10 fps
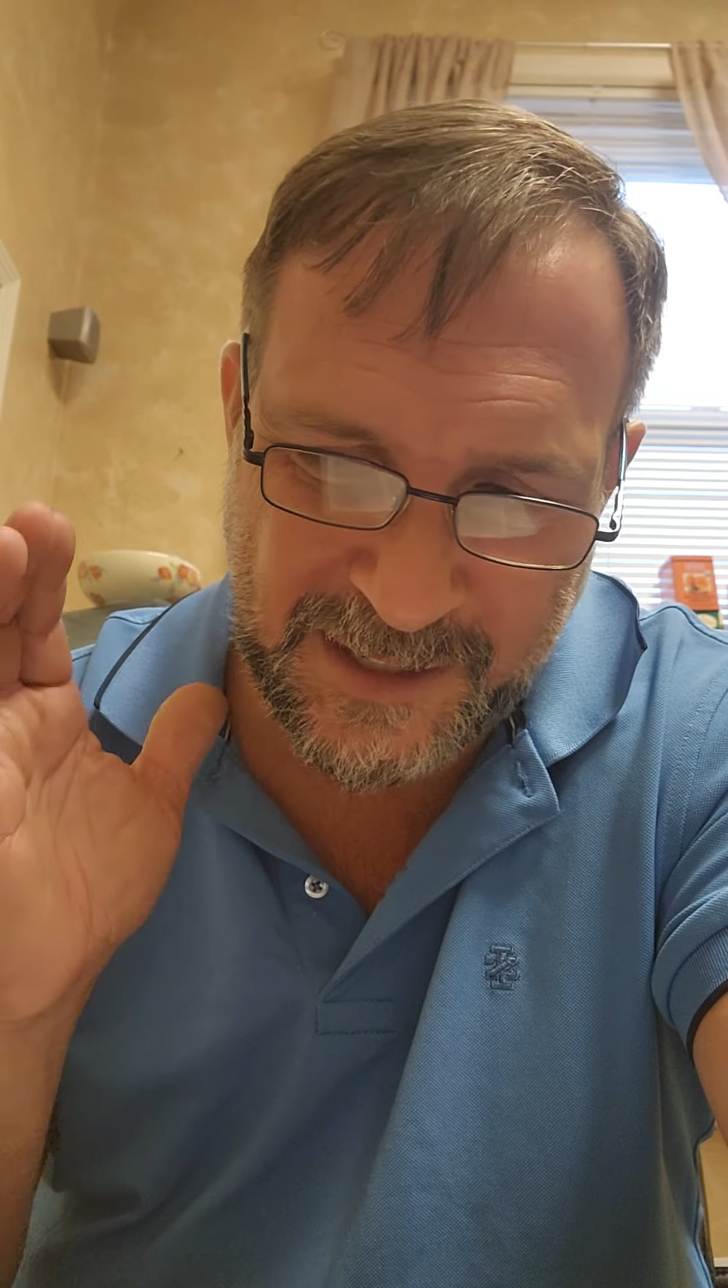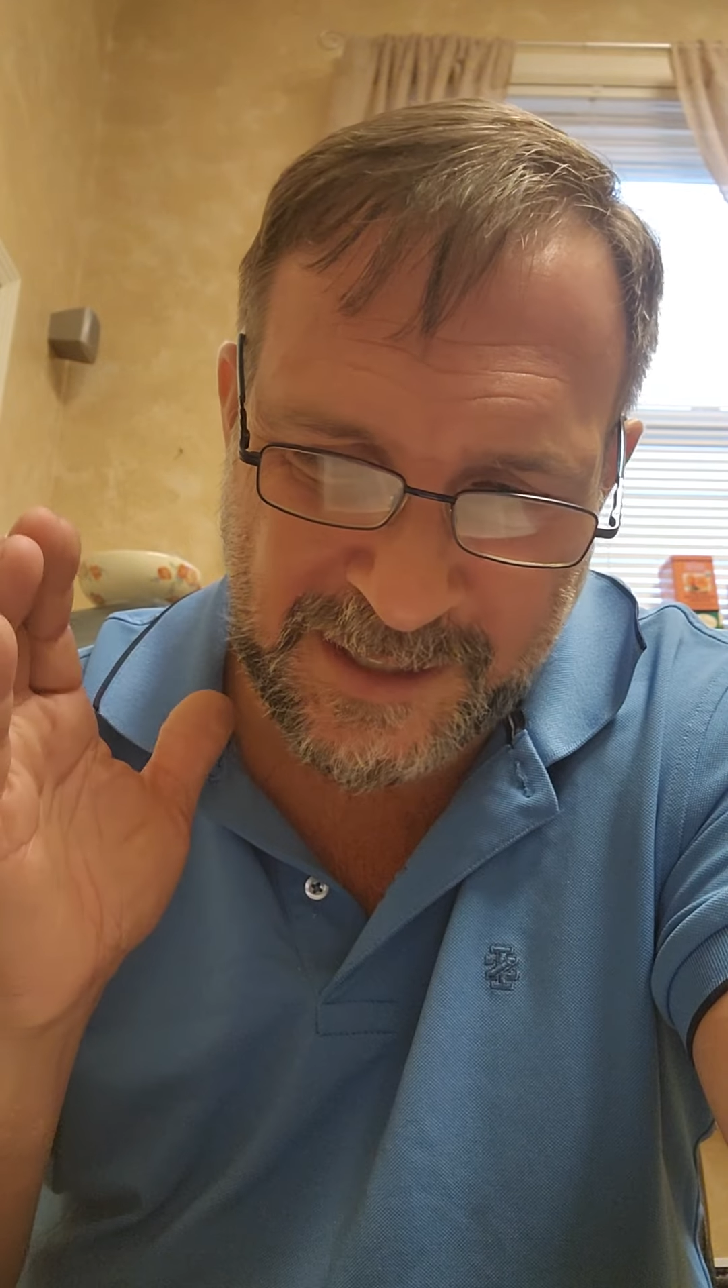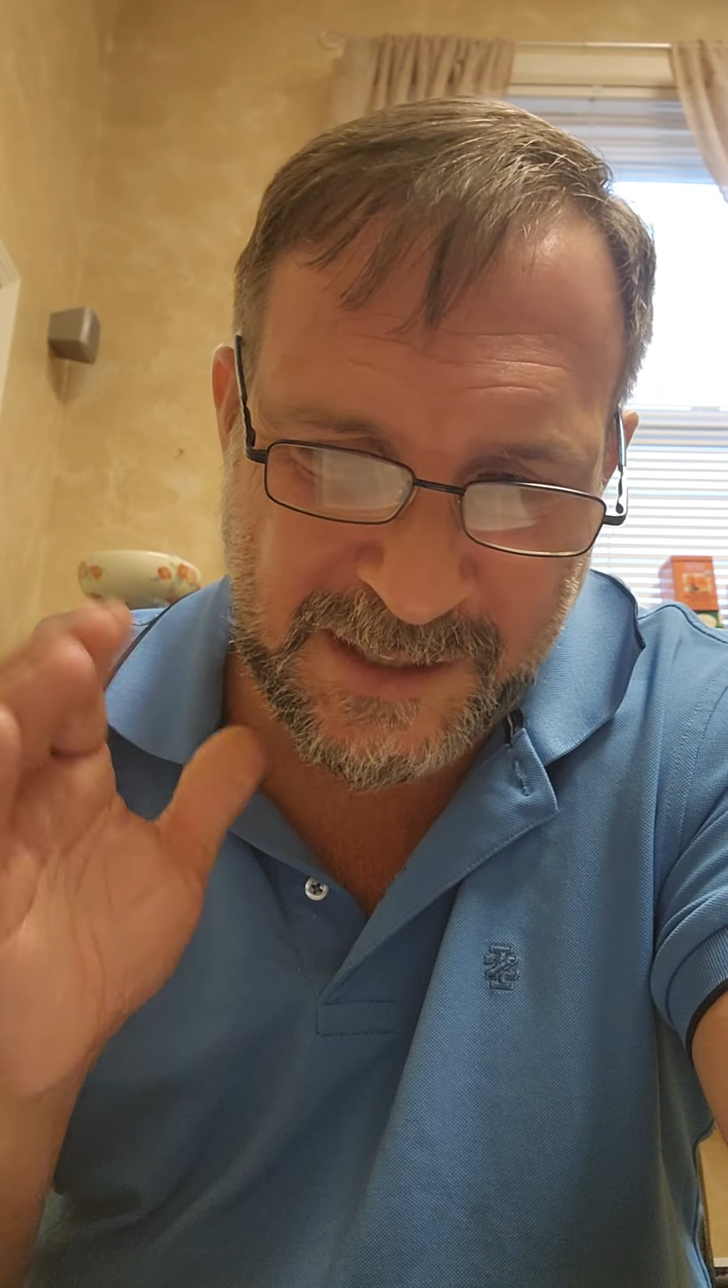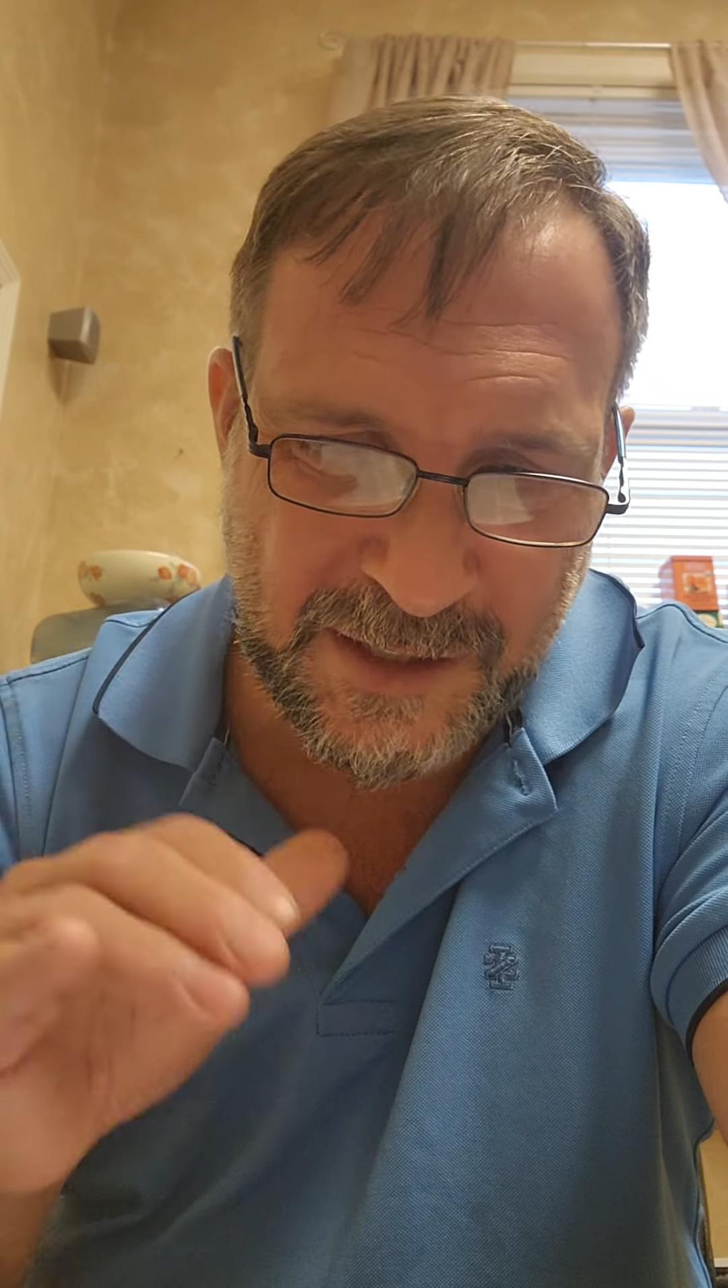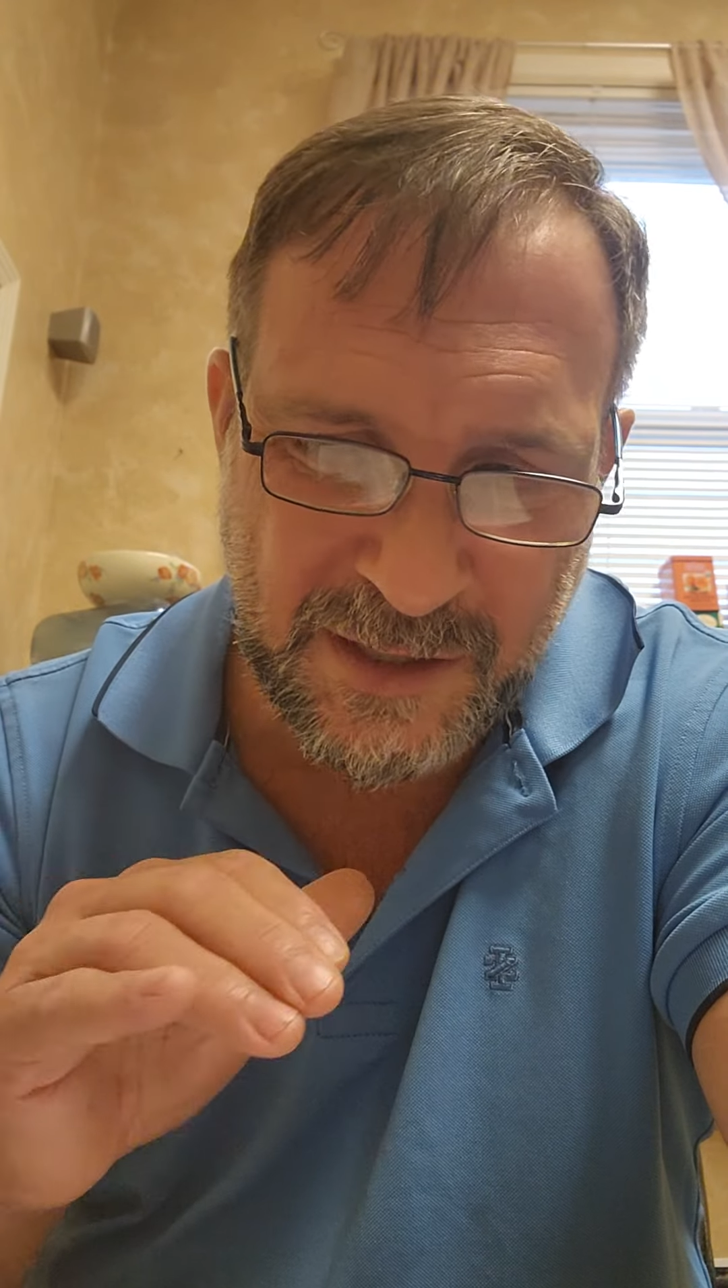
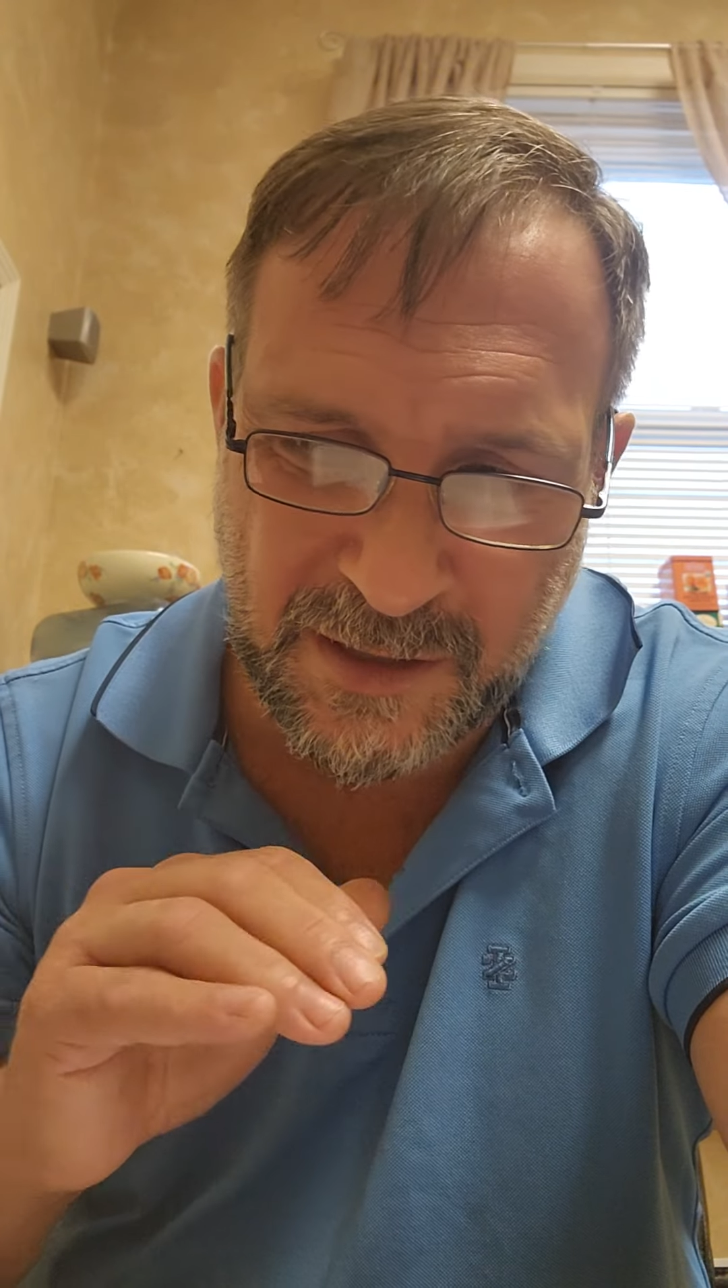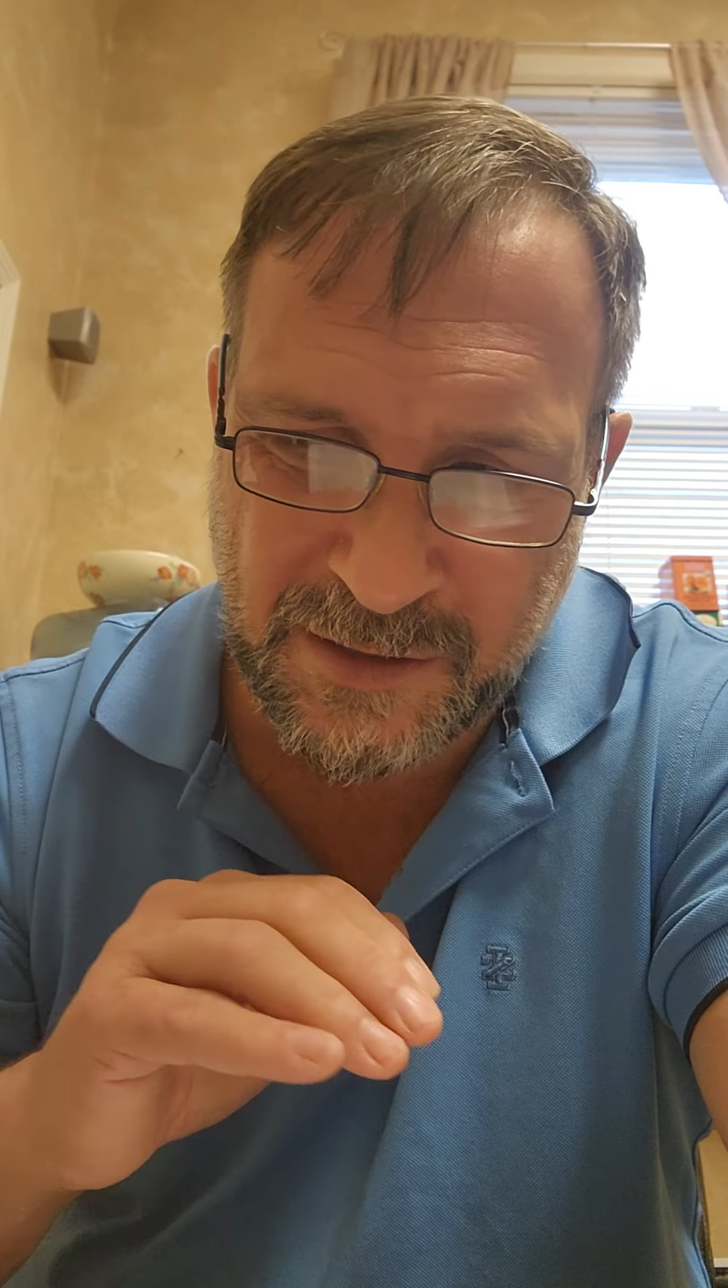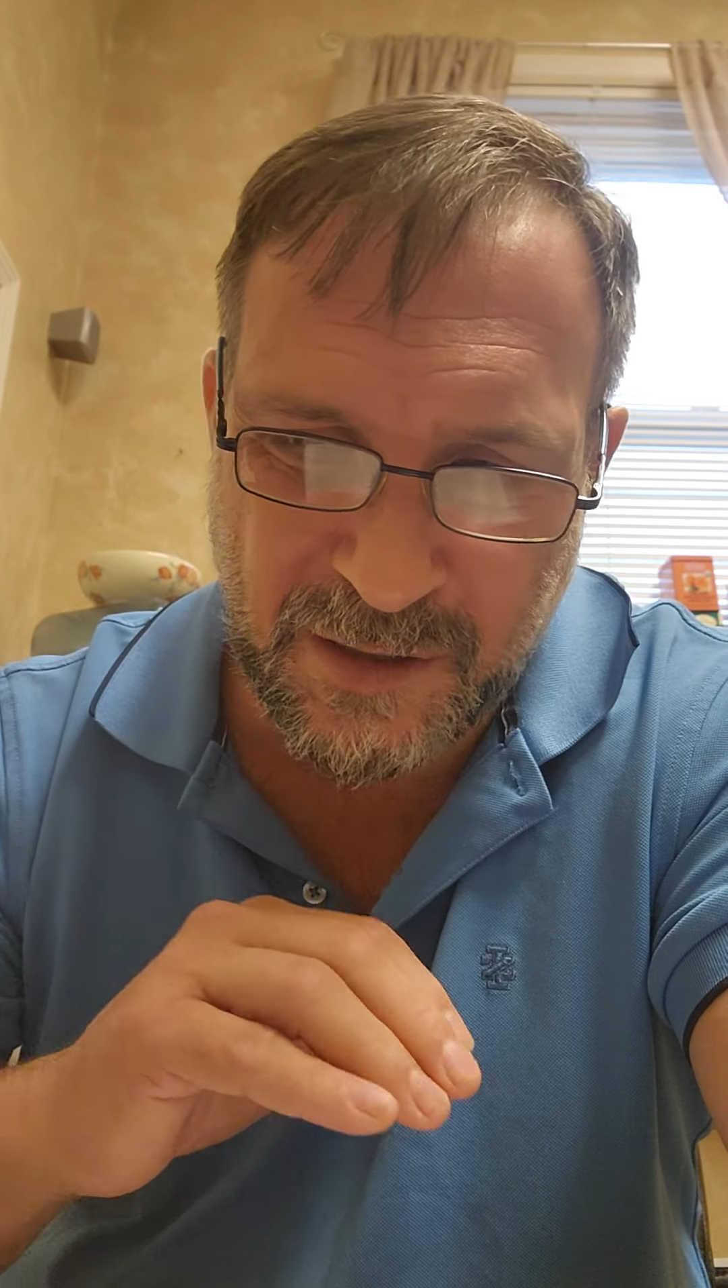listen to,